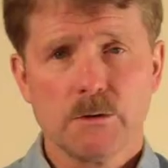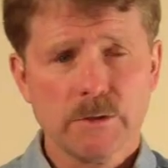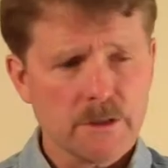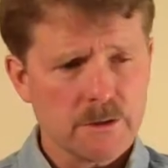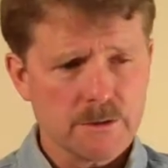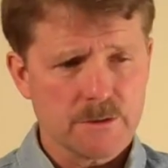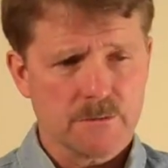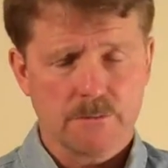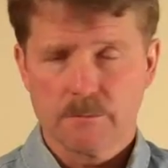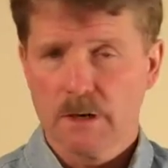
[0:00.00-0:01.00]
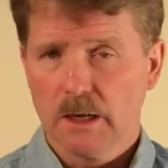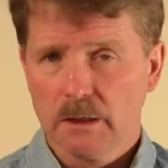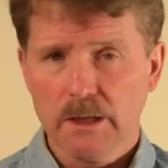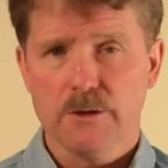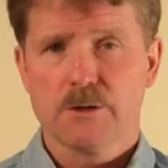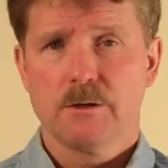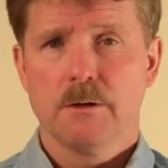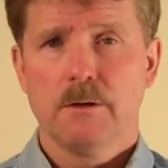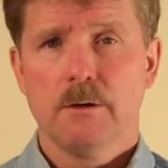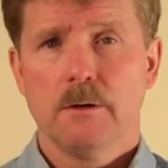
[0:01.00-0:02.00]
Don't let this glitch
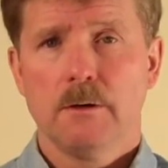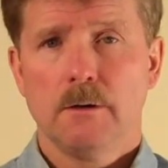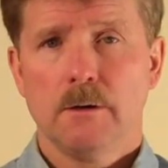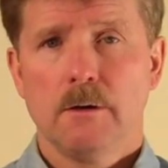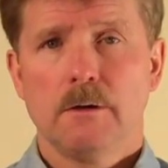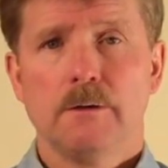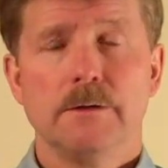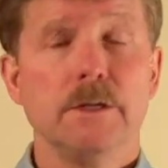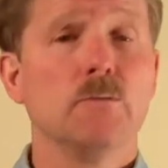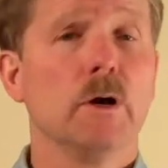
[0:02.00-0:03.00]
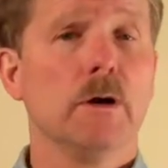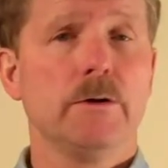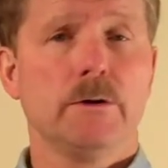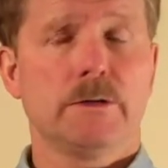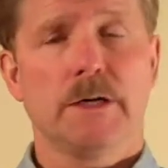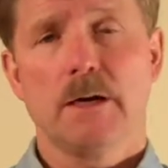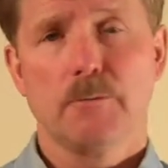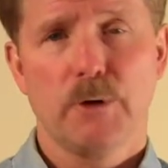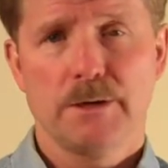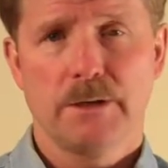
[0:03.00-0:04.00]
derail your
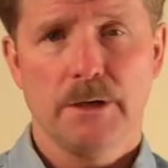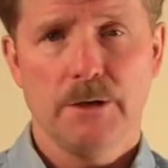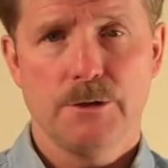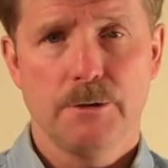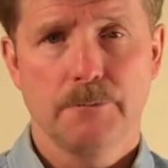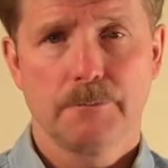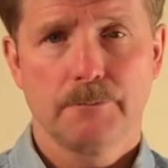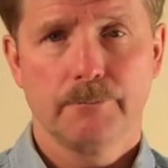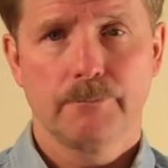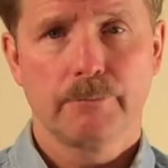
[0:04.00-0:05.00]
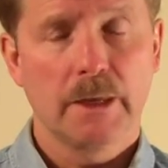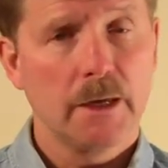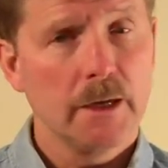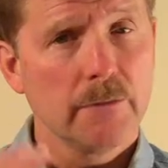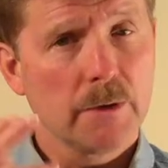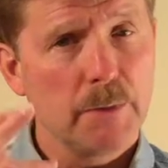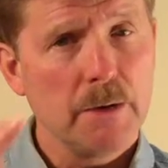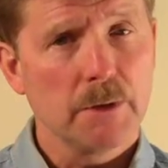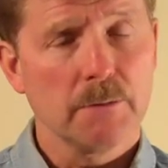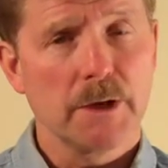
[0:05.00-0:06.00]
entire presentation. Give the
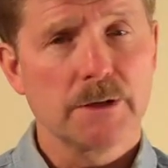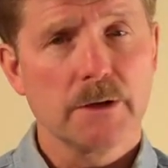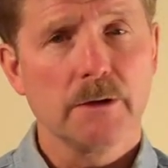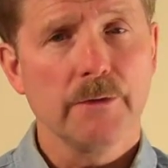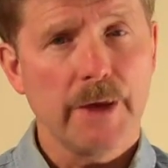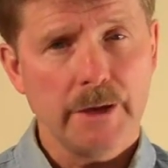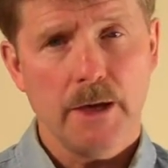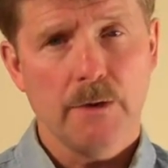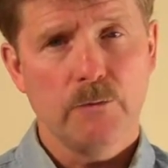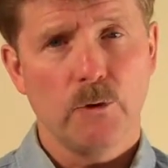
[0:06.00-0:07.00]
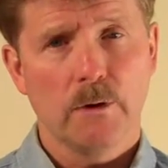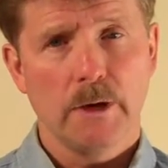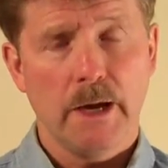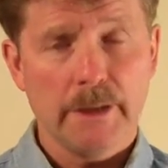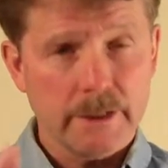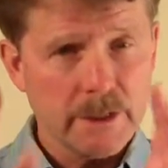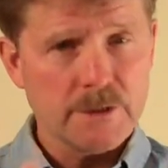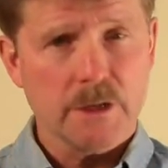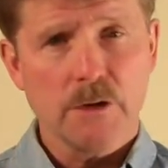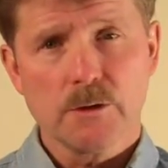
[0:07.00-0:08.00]
people the material they came for and that they
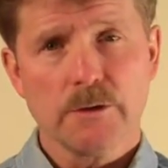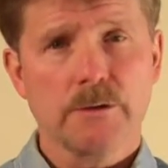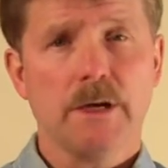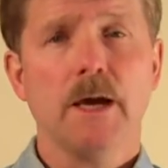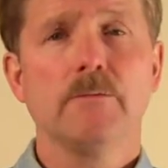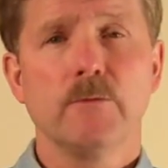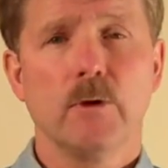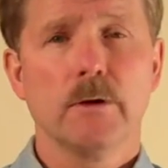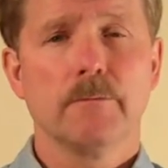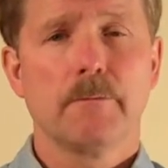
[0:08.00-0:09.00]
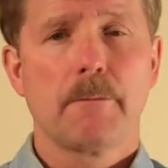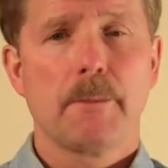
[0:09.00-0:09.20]
scheduled their time for.